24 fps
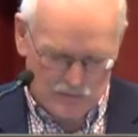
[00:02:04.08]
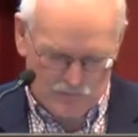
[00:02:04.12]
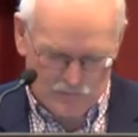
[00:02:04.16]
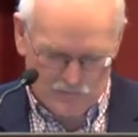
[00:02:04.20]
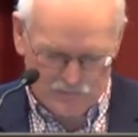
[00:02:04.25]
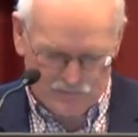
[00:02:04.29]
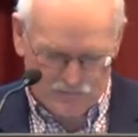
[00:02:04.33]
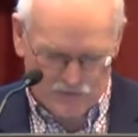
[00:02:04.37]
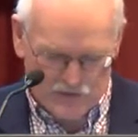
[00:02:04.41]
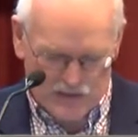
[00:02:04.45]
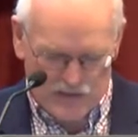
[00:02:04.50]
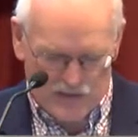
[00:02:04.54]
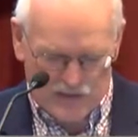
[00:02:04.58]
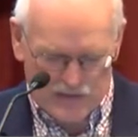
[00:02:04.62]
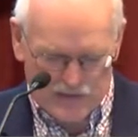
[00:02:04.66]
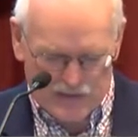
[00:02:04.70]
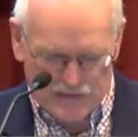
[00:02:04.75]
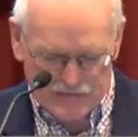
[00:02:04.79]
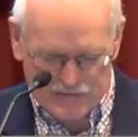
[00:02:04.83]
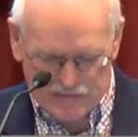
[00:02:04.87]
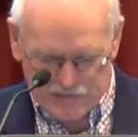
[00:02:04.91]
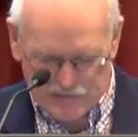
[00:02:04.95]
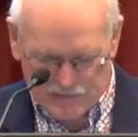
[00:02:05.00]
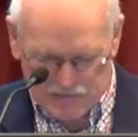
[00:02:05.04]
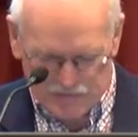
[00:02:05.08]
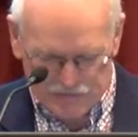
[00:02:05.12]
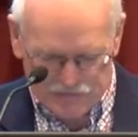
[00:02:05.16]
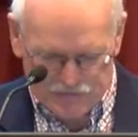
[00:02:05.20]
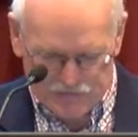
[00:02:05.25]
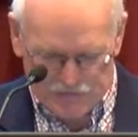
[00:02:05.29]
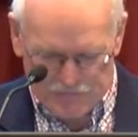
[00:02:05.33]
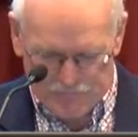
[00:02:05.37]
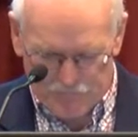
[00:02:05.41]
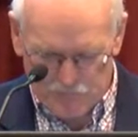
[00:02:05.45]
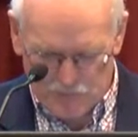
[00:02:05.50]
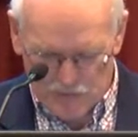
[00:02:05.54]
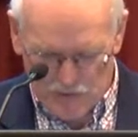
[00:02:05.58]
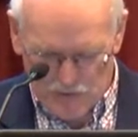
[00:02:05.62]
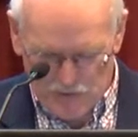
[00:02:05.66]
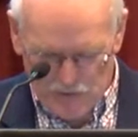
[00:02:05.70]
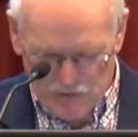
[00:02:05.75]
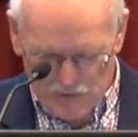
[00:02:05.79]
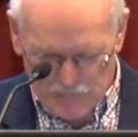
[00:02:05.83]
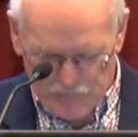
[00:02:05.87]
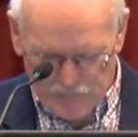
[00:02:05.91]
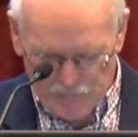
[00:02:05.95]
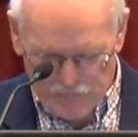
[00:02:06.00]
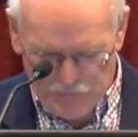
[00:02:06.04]
of Australian agriculture
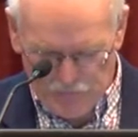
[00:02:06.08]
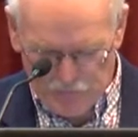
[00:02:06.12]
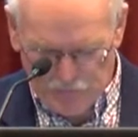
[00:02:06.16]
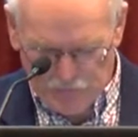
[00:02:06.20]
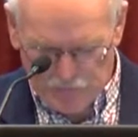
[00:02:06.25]
through the